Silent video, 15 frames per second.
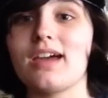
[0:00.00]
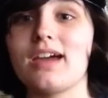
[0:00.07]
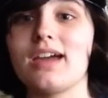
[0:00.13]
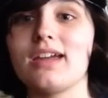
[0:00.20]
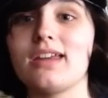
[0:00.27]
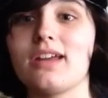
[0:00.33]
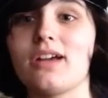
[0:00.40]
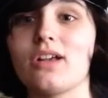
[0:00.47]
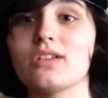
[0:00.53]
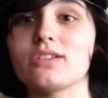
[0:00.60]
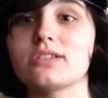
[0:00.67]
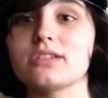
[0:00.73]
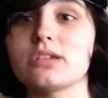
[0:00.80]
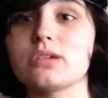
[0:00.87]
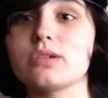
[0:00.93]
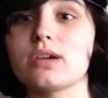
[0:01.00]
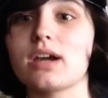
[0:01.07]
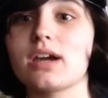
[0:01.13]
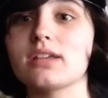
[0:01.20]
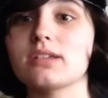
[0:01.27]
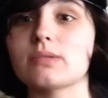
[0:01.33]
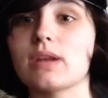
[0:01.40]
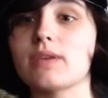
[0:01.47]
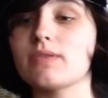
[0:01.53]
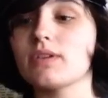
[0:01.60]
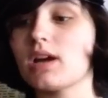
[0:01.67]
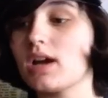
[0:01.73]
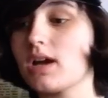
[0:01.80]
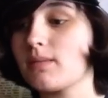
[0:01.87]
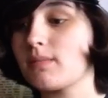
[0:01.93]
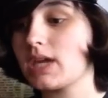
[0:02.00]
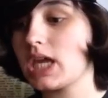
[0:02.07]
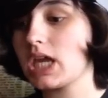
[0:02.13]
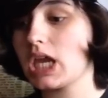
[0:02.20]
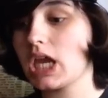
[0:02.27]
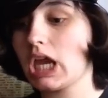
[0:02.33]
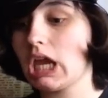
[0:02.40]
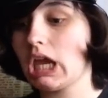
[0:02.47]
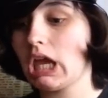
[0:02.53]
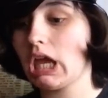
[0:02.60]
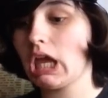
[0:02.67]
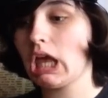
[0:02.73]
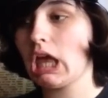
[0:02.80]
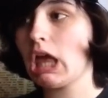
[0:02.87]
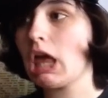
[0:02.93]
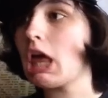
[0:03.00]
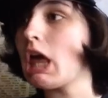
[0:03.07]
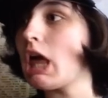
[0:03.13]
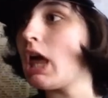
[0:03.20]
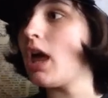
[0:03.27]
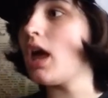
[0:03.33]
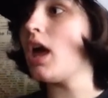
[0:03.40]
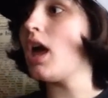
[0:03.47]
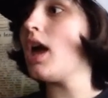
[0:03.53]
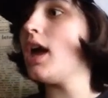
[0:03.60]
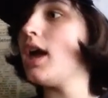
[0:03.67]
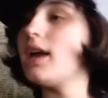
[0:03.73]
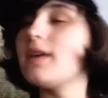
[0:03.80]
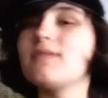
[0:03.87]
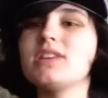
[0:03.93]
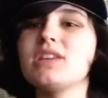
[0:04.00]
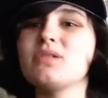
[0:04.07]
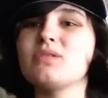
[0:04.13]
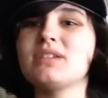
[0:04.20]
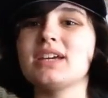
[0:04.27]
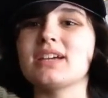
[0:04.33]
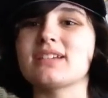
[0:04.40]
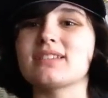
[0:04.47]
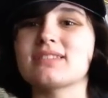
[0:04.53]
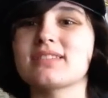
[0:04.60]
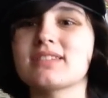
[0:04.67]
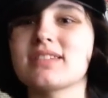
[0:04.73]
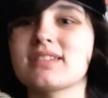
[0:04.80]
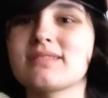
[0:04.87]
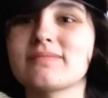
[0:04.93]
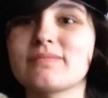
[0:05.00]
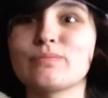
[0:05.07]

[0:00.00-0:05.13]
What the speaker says: And I'll see you guys whenever I make a video next.